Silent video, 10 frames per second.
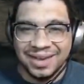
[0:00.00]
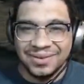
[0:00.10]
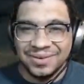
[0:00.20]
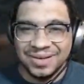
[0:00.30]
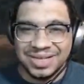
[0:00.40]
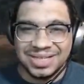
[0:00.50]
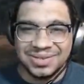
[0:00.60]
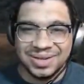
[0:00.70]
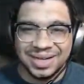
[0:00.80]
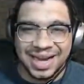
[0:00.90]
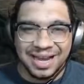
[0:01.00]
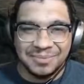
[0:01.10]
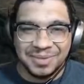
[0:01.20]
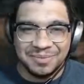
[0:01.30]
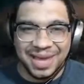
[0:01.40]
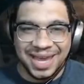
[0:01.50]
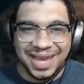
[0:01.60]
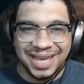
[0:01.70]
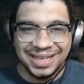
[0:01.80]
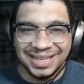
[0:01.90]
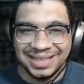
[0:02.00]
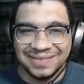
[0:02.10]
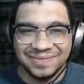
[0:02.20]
Who is shooting at me, man?